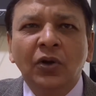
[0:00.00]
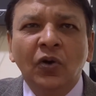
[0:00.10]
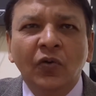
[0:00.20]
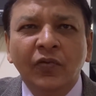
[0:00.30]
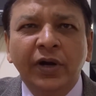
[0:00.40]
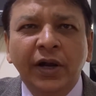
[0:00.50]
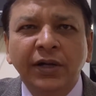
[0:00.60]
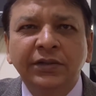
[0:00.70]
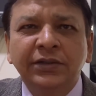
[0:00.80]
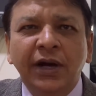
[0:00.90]

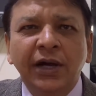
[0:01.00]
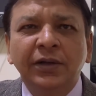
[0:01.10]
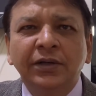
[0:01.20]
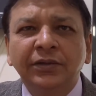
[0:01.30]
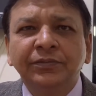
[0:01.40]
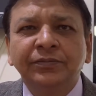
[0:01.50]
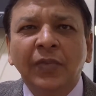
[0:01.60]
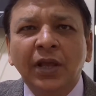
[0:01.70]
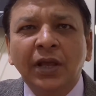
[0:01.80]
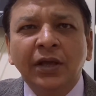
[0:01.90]
Override start
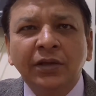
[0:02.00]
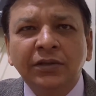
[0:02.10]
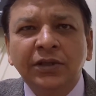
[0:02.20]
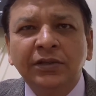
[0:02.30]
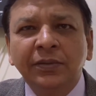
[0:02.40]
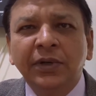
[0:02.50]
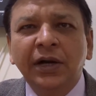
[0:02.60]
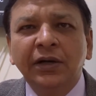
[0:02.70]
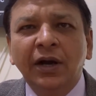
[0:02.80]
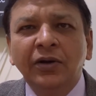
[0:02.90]

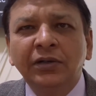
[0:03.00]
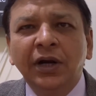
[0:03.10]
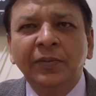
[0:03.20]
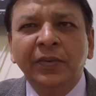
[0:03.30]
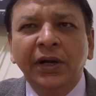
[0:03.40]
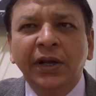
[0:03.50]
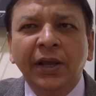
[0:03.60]
system.out.print game